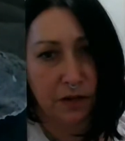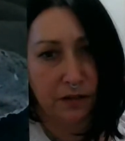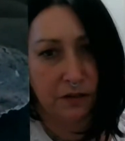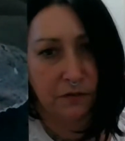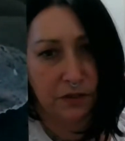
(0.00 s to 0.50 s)
I
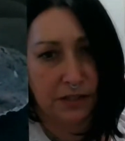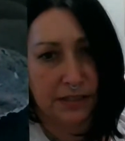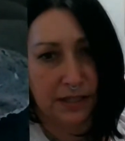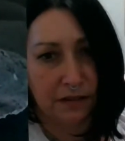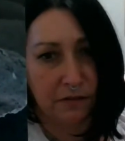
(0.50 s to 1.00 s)
don't know if you can
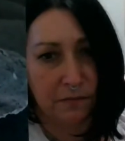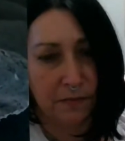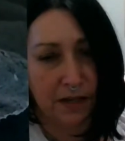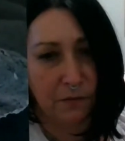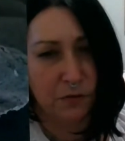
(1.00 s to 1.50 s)
tell.
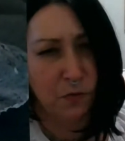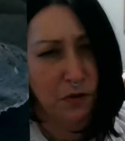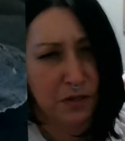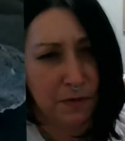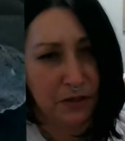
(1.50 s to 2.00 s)
And I was
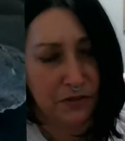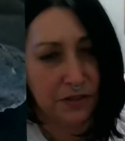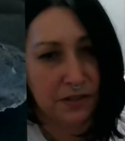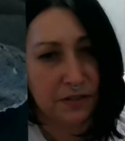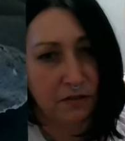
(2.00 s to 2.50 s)
worried about
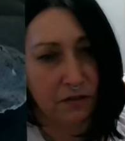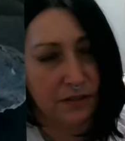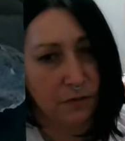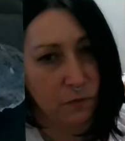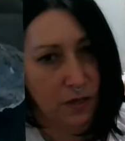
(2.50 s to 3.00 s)
using this card
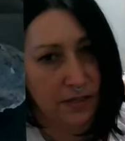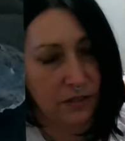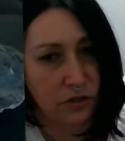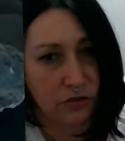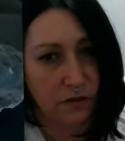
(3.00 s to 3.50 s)
because I
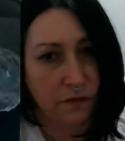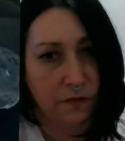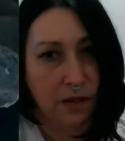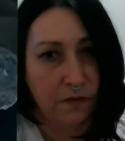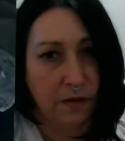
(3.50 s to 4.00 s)
wasn't sure
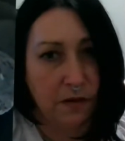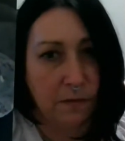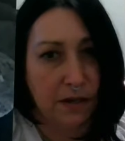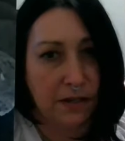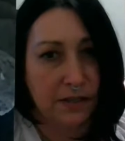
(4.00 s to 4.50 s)
if
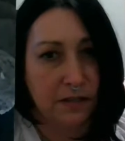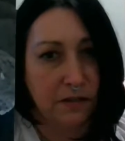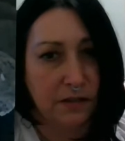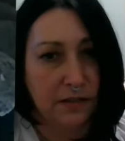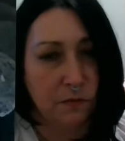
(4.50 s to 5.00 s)
anybody could tell
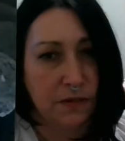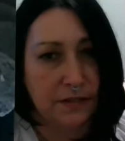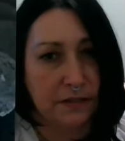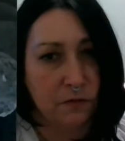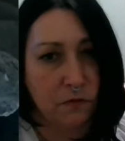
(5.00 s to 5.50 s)
because it
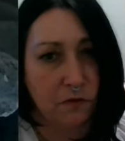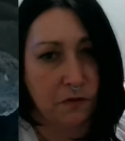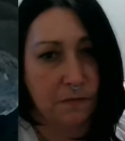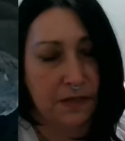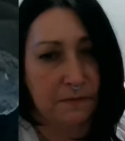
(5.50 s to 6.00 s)
was so
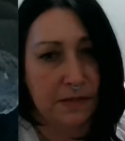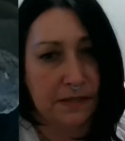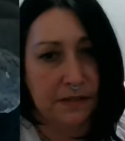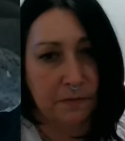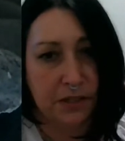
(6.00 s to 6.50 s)
worn, but it
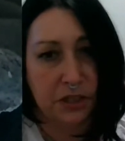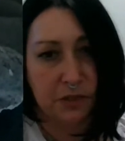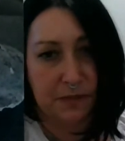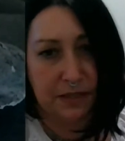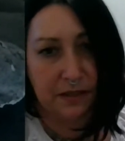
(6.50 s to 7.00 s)
meant so much
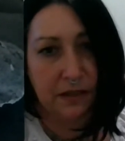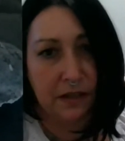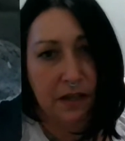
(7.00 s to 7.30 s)
to me.